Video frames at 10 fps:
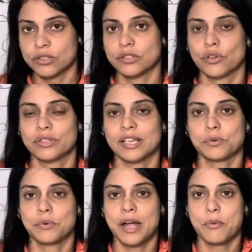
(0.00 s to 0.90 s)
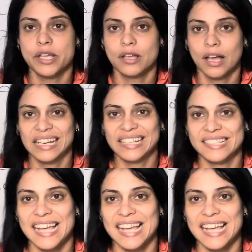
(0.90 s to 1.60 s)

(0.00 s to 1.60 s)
So that's why we call it